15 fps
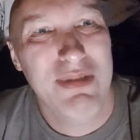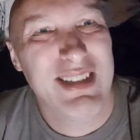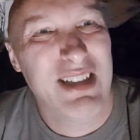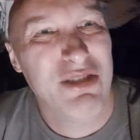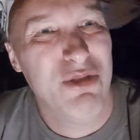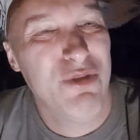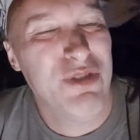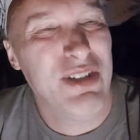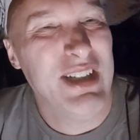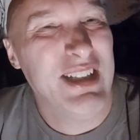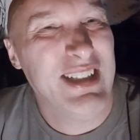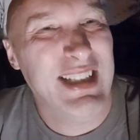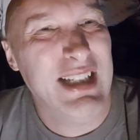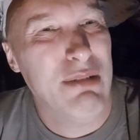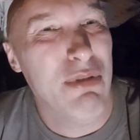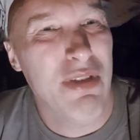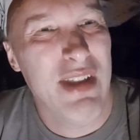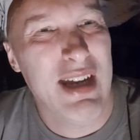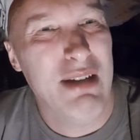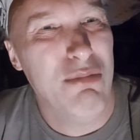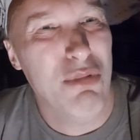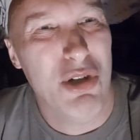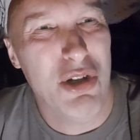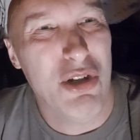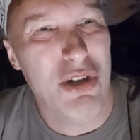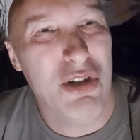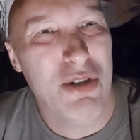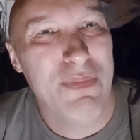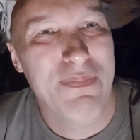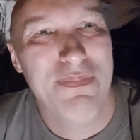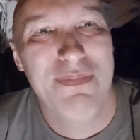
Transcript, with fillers: which I'd often see what they were.